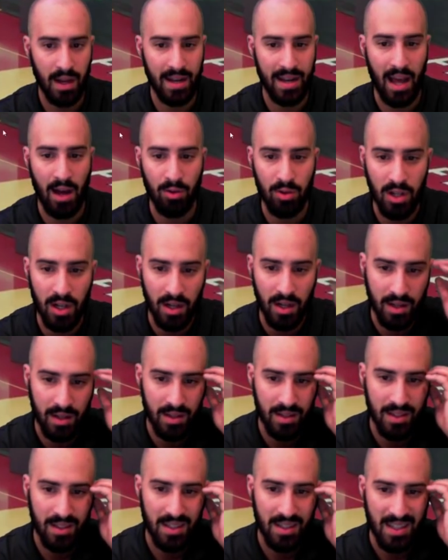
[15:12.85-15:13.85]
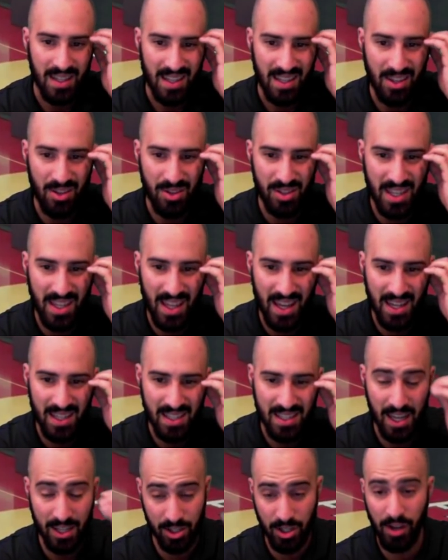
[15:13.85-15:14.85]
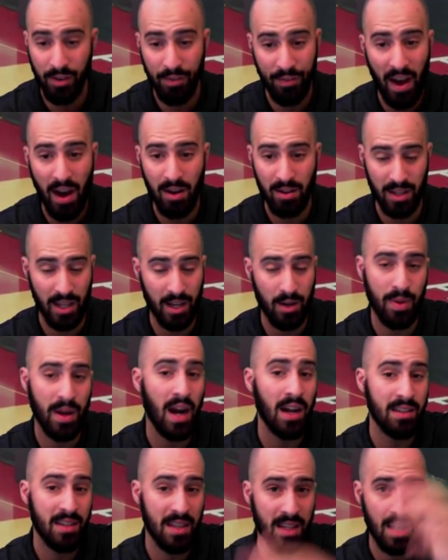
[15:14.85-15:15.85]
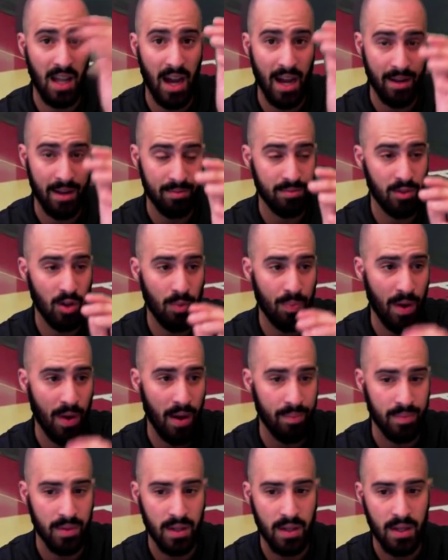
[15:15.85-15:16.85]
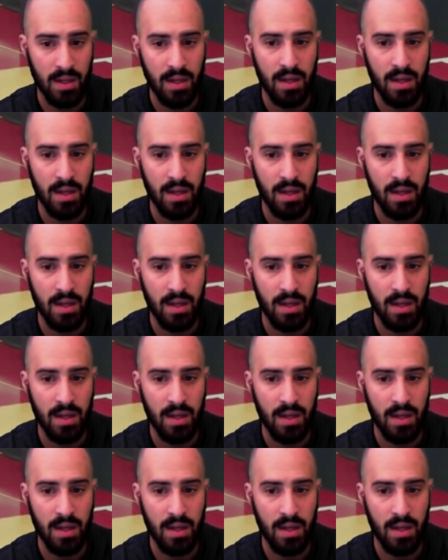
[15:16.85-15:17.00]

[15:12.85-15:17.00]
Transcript: And now look, you see this? It's a good foul. Like, we got to the line, no problem.